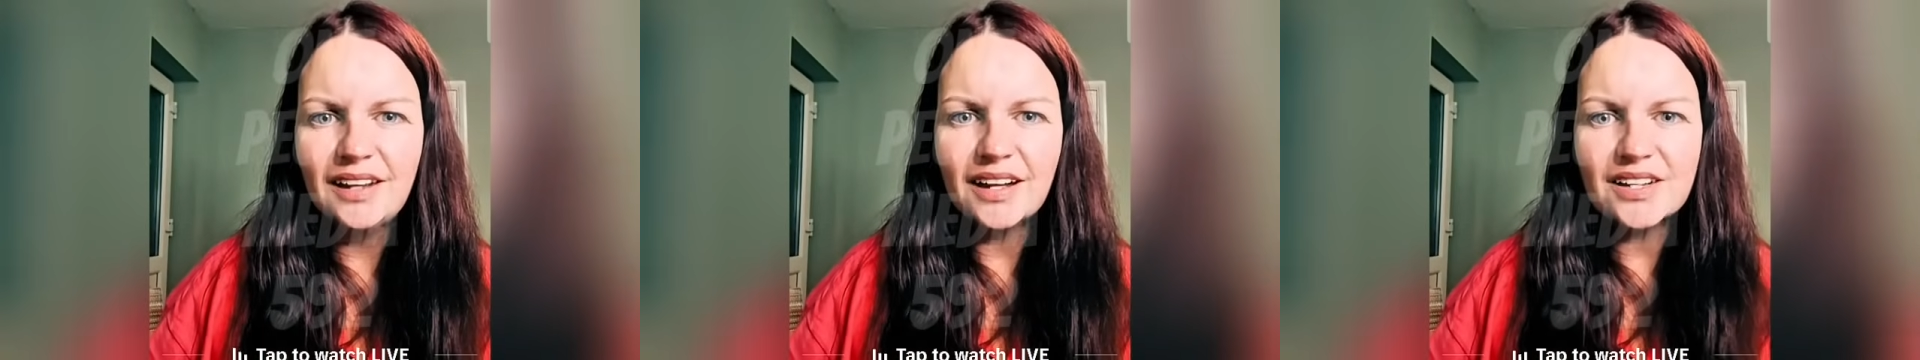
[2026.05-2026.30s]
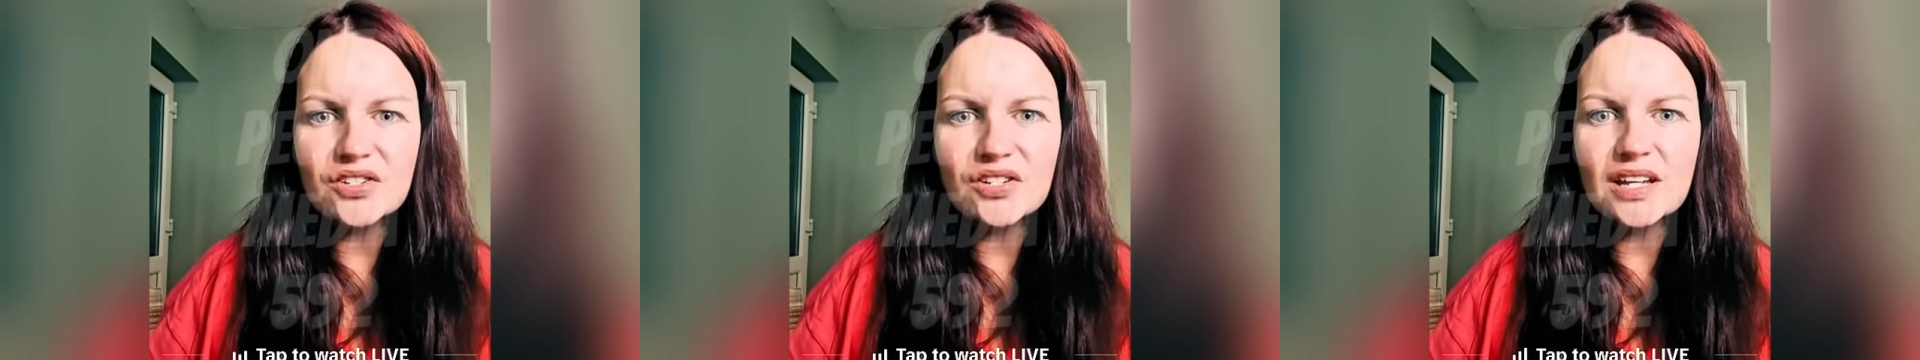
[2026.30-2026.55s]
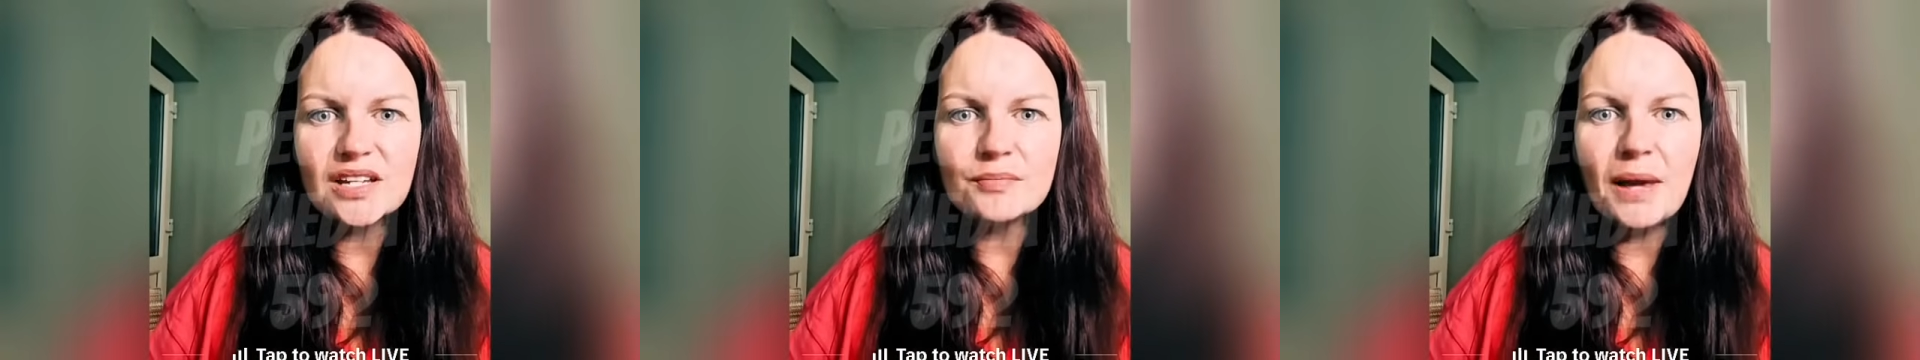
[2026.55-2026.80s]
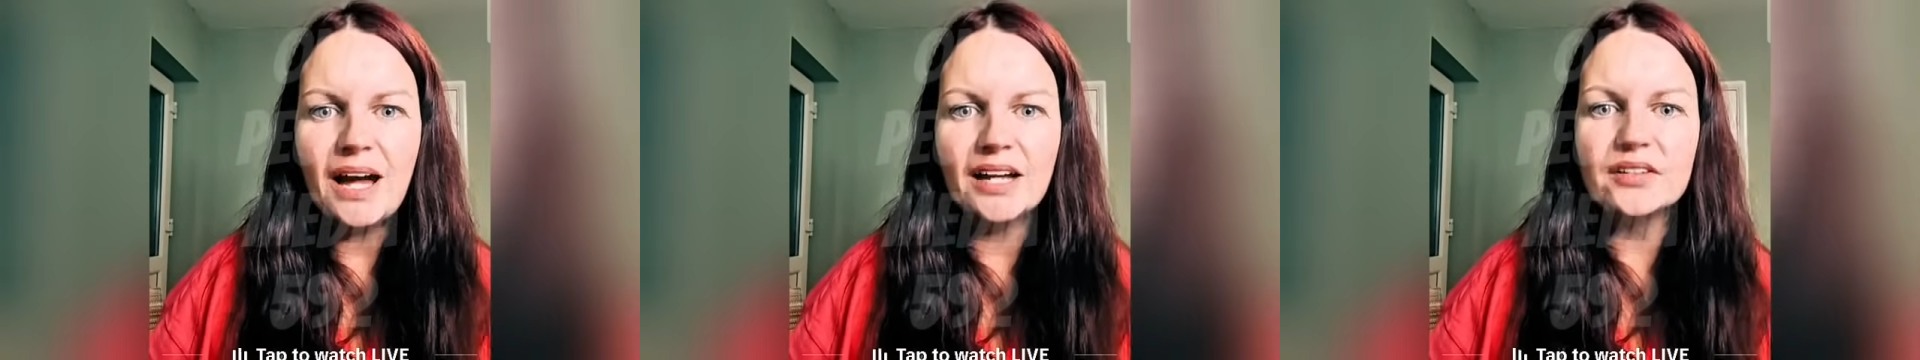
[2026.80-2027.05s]
Like,
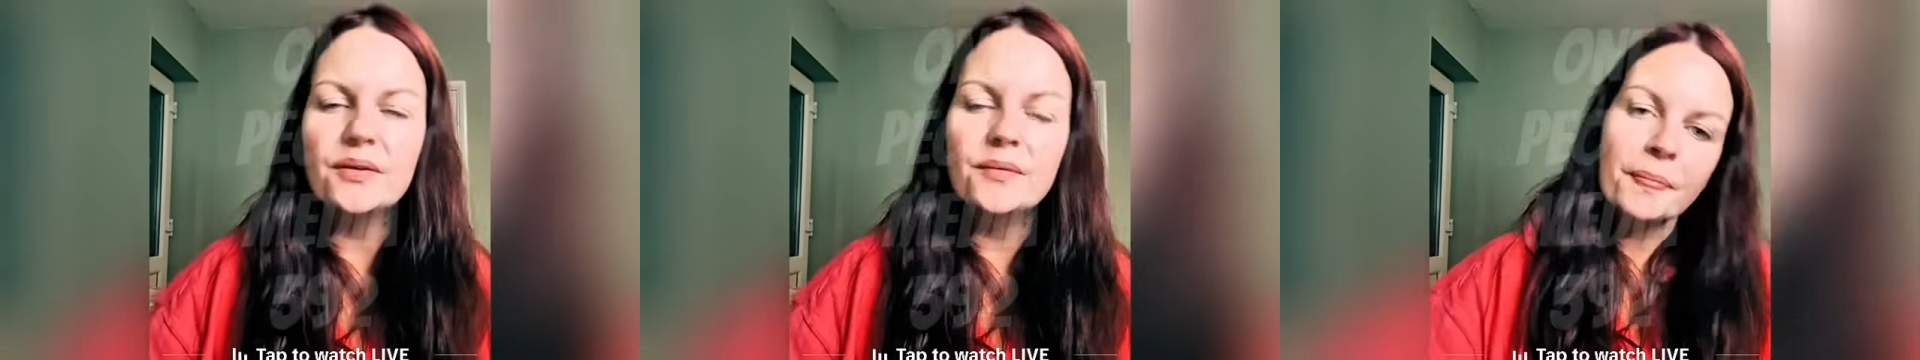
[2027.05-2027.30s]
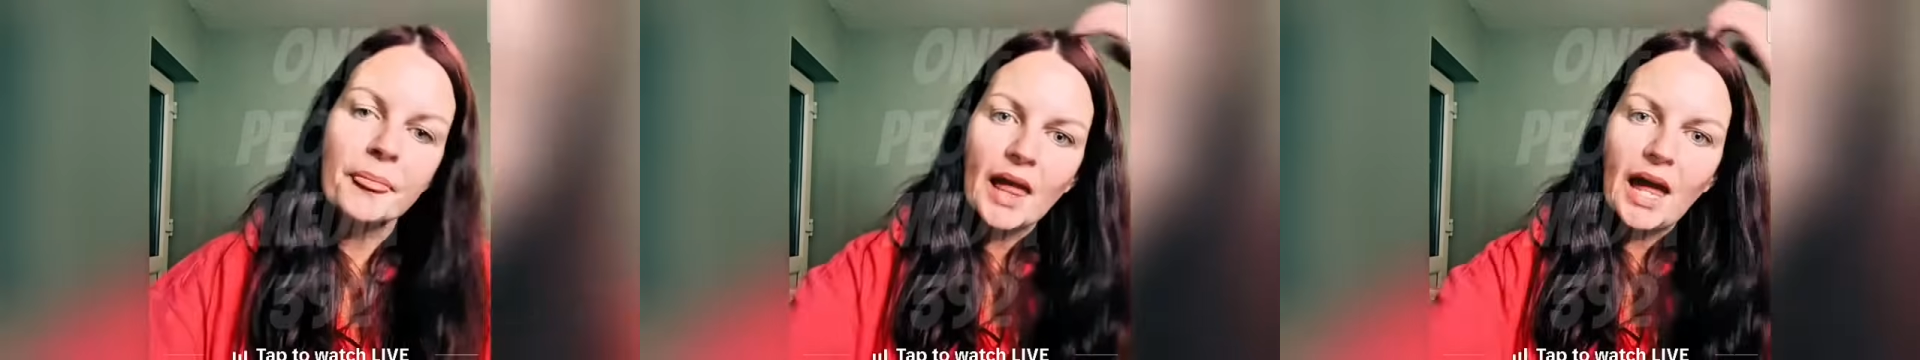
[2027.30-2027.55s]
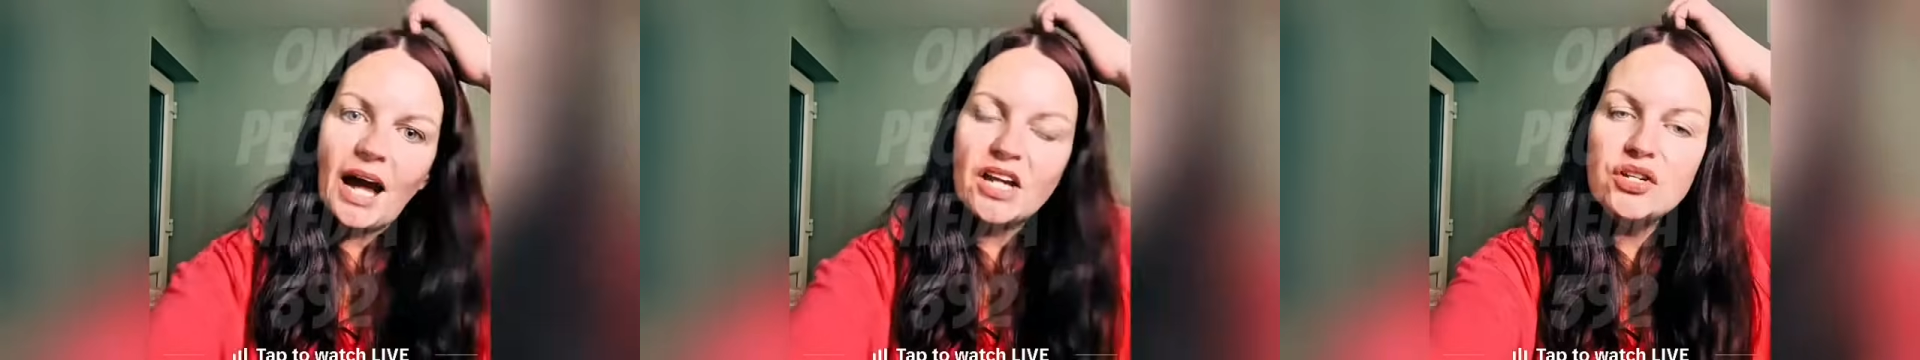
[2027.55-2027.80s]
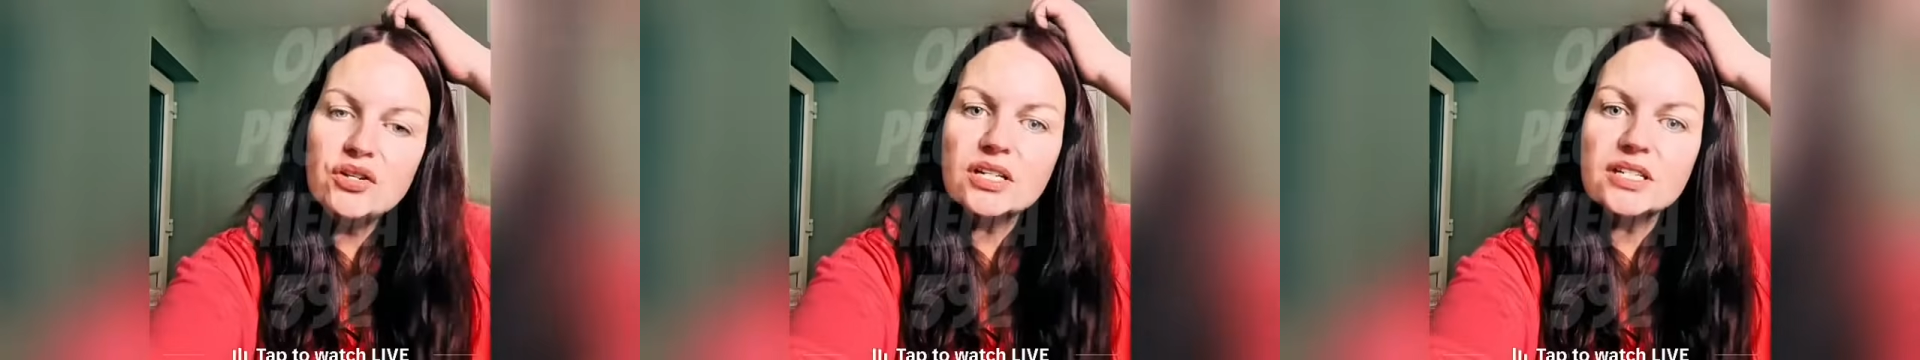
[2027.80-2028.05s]
it's mad.
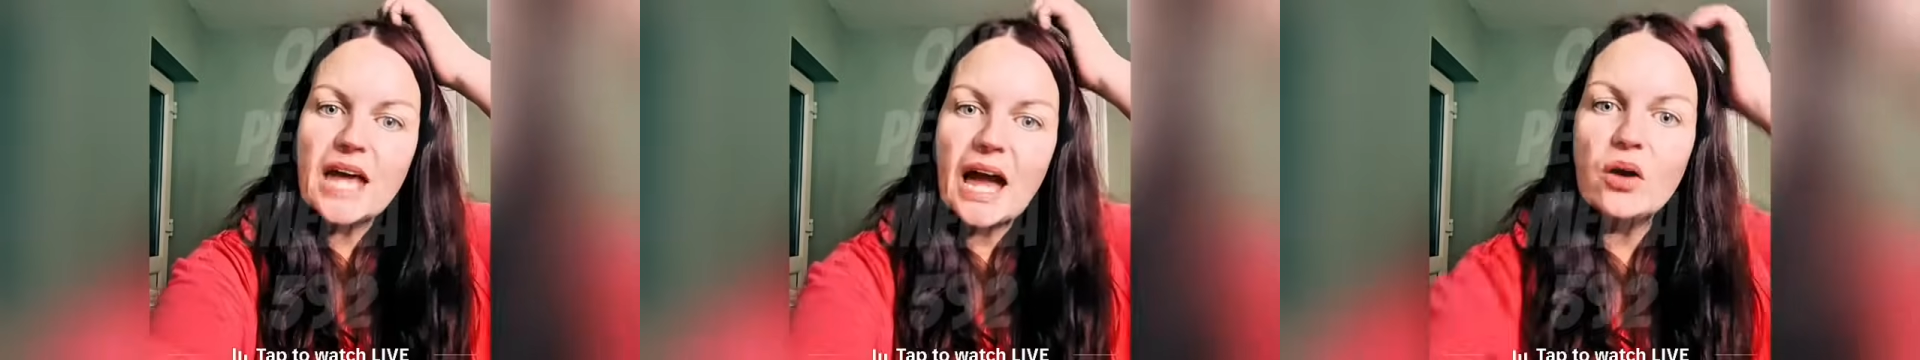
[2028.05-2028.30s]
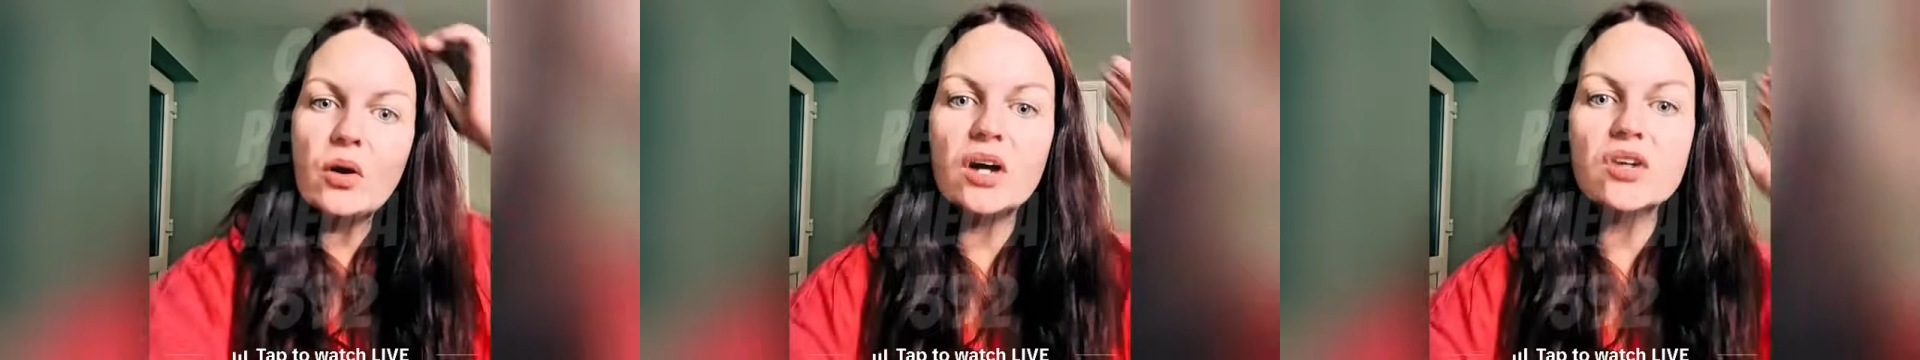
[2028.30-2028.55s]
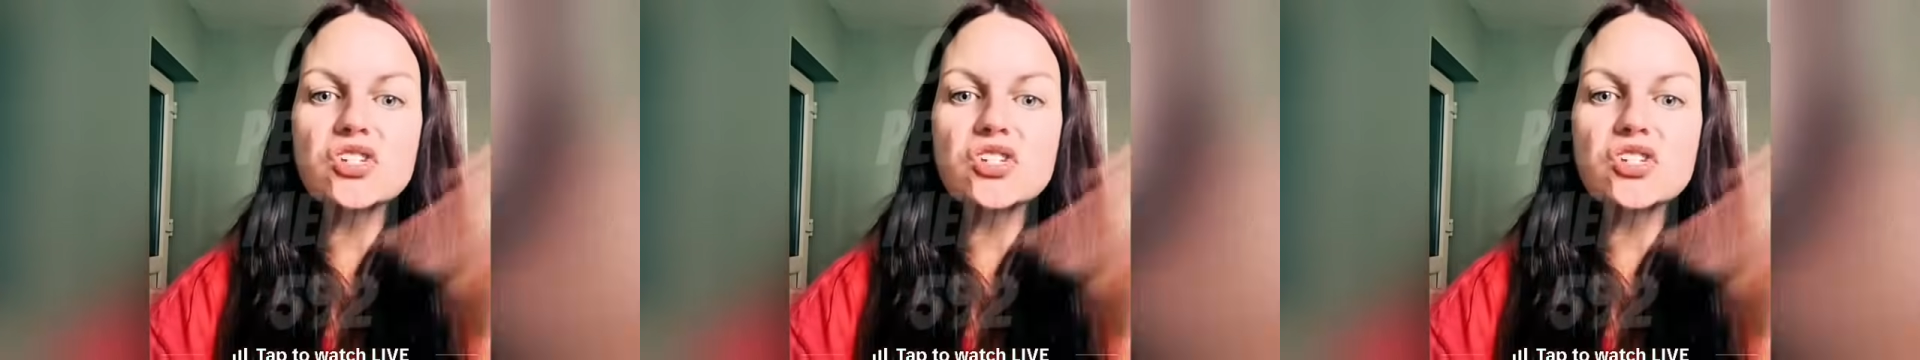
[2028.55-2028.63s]
And you could tell,